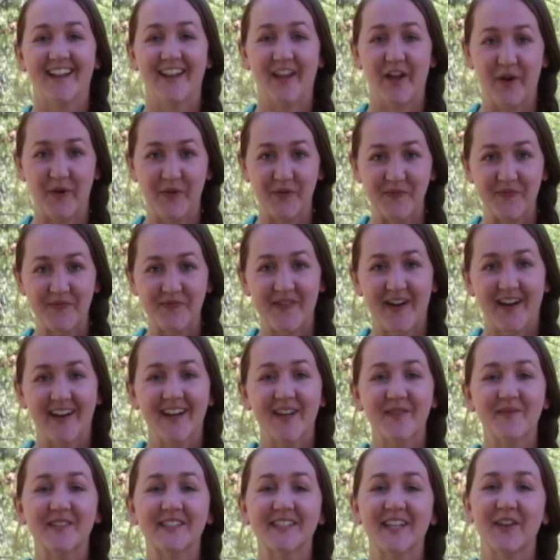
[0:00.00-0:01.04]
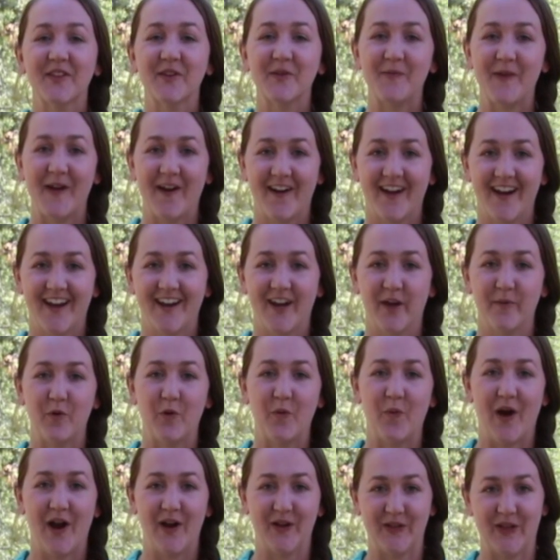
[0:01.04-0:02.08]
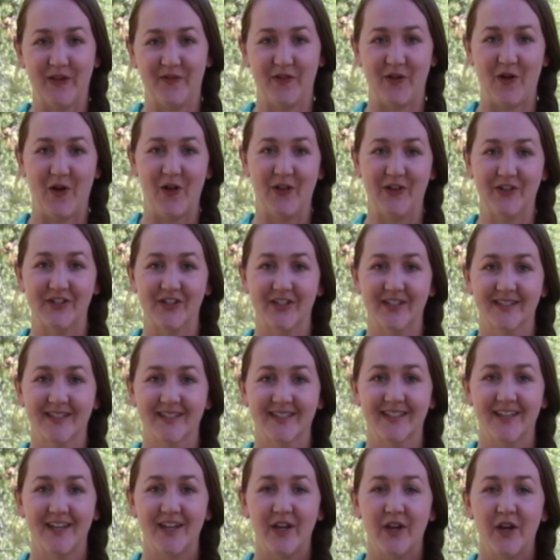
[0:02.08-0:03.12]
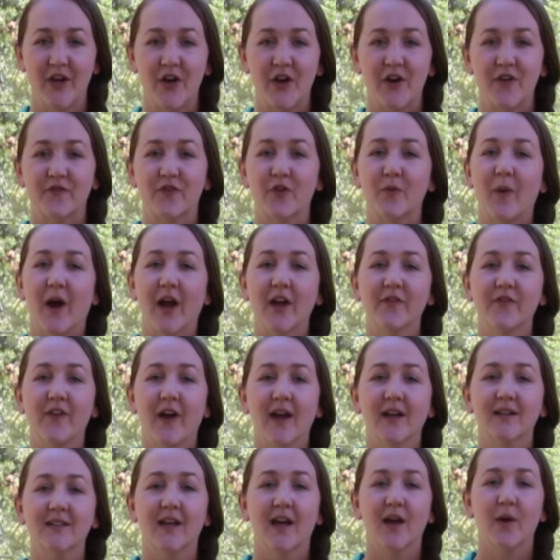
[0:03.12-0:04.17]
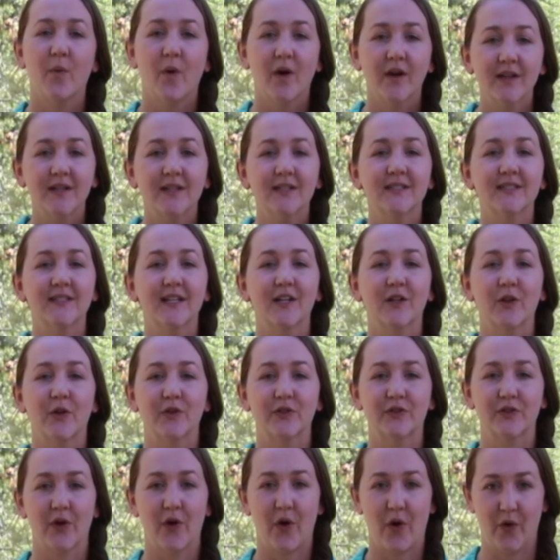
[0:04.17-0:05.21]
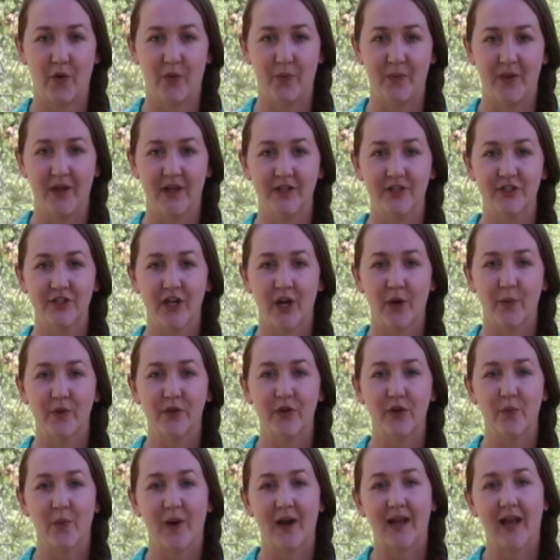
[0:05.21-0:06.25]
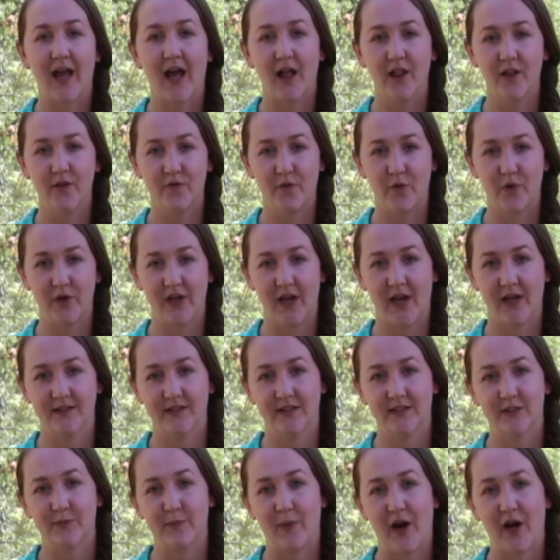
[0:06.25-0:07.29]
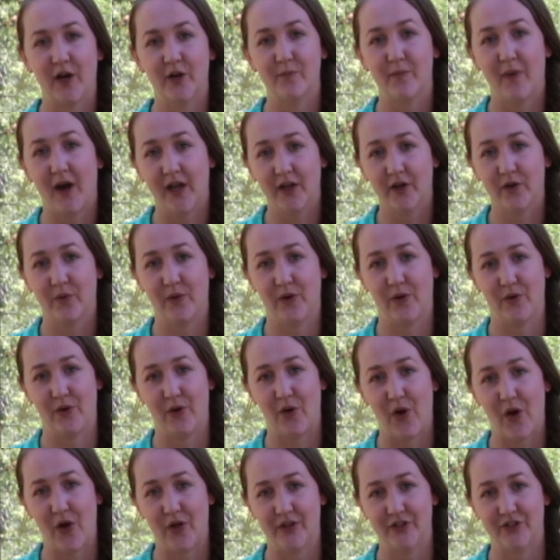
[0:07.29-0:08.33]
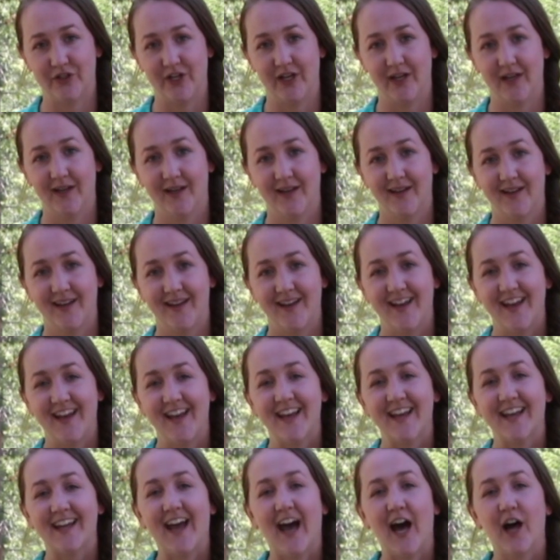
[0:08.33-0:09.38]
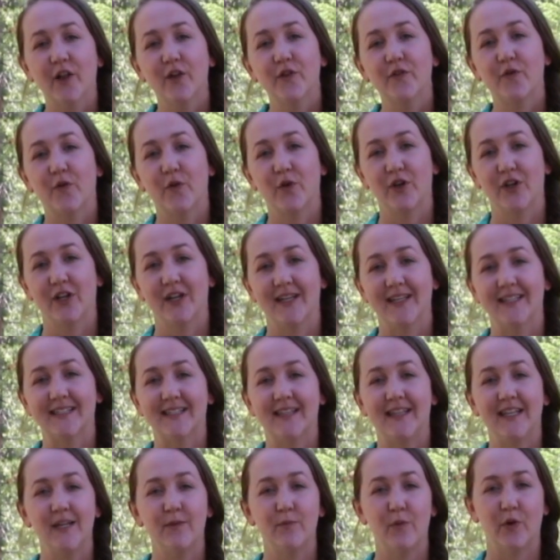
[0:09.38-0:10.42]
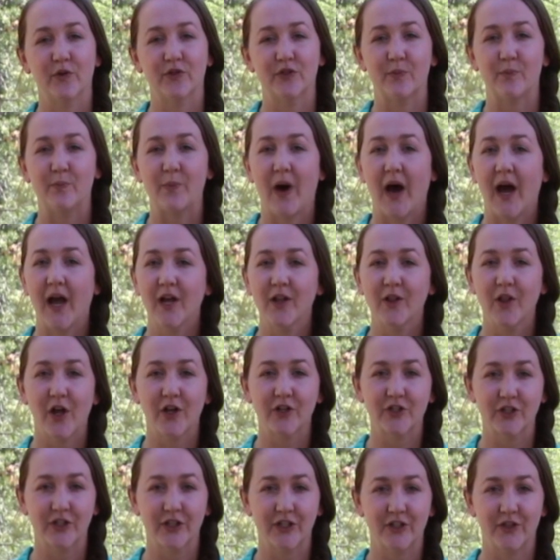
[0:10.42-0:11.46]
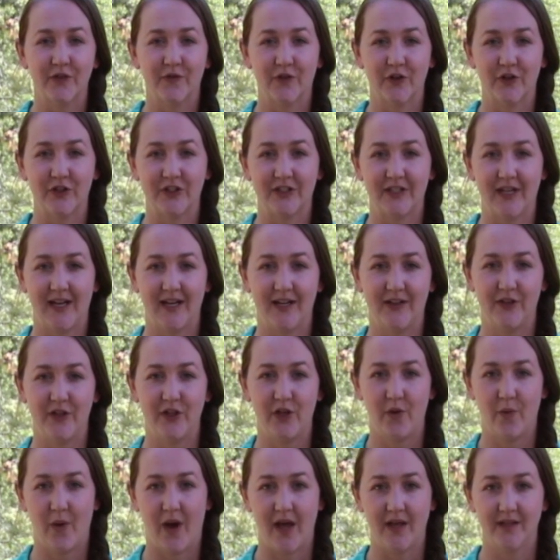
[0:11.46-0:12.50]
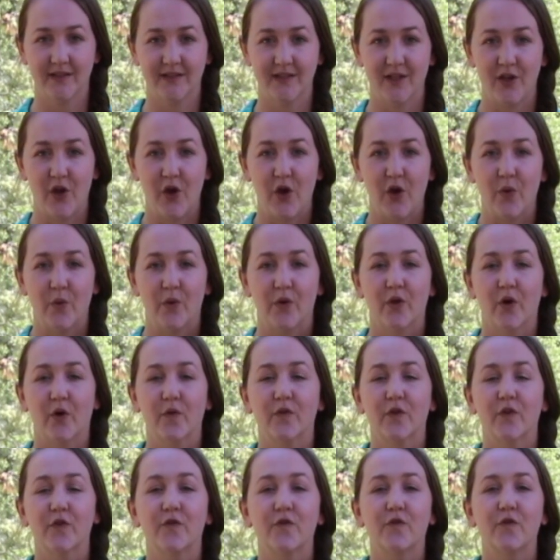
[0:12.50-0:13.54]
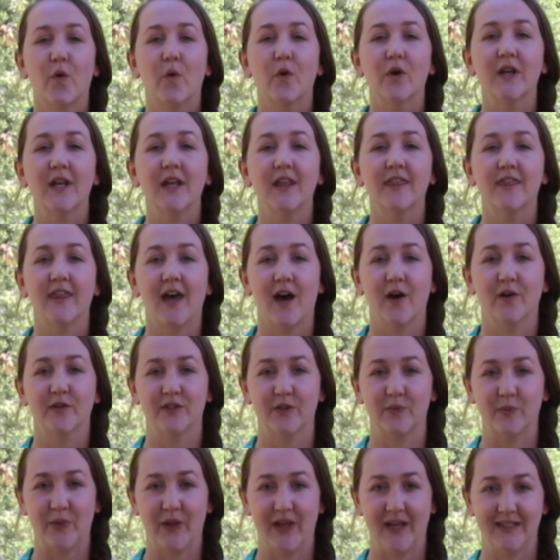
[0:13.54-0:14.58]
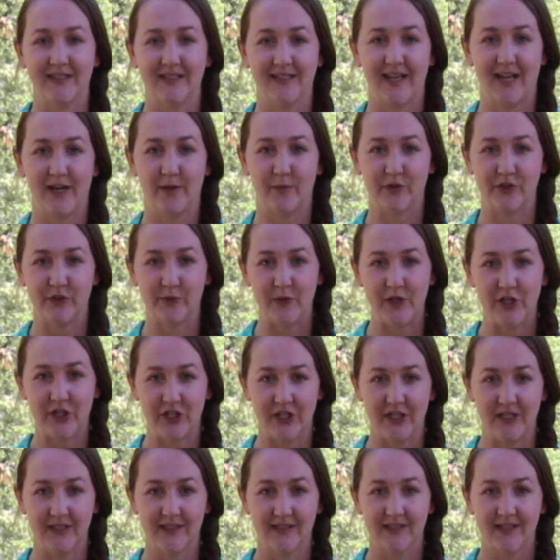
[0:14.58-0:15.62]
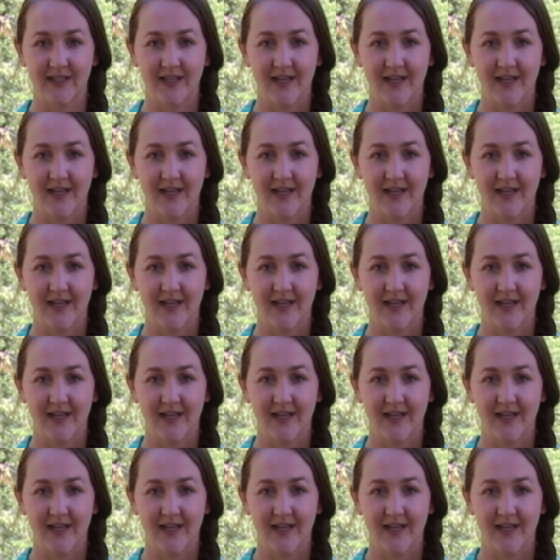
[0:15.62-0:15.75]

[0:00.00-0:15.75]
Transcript: Hello, my name is Heather Barrett and I'm a wildlife ecologist. For my fact, I wanted to stay close to home and share with you why California has inspired my career in ecology. California is the most biologically diverse state in the U S, with over forty thousand plant and animal species.